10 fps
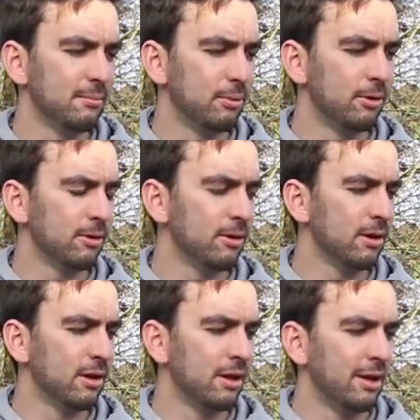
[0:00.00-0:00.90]
but
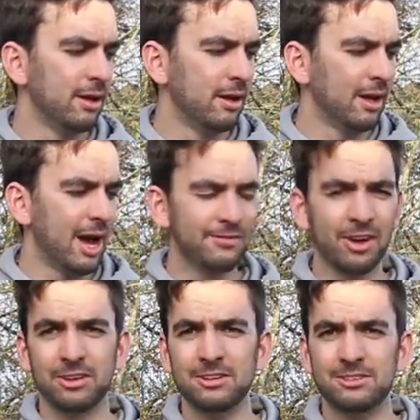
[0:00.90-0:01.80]
I've
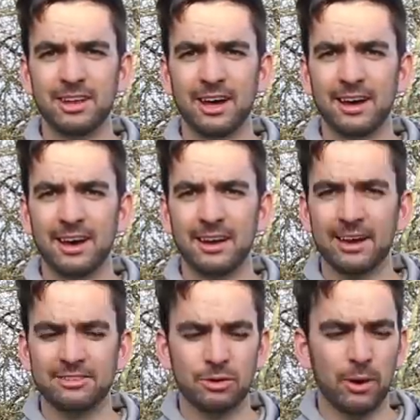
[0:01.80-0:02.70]
got used to that and
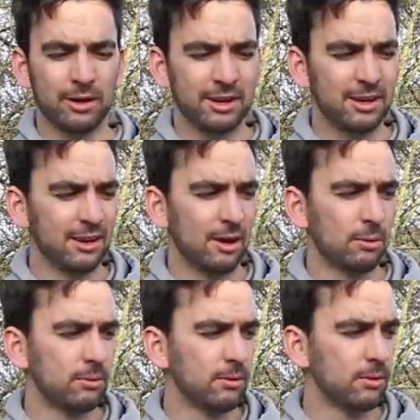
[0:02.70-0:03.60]
I actually quite like it now.